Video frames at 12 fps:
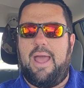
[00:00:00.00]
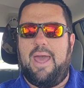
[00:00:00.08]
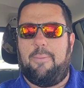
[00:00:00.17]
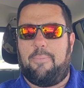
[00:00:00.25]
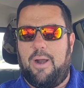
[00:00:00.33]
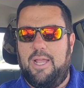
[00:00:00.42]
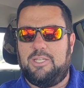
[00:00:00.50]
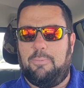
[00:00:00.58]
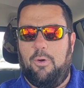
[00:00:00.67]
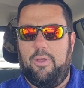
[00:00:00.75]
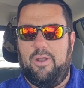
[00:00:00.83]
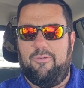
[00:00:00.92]
at a price
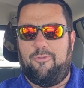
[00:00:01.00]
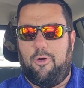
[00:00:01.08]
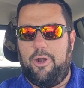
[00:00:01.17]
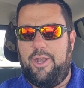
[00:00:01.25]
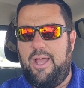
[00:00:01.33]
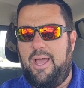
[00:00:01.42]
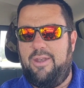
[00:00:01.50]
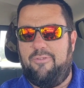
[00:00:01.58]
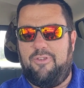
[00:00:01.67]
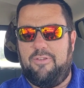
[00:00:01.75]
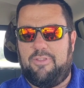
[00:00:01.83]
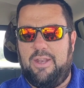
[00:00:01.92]
point of $49 to
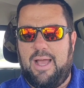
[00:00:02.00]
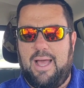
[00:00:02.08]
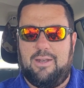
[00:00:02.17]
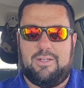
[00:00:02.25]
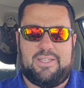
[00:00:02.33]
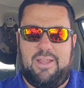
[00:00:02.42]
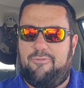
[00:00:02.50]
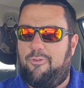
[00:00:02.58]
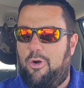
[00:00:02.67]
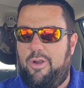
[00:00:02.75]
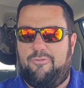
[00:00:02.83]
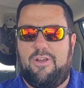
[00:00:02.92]
$50, say
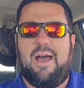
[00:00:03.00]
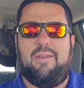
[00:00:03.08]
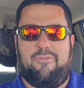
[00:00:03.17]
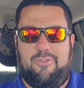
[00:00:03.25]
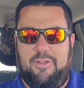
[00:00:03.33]
$45 to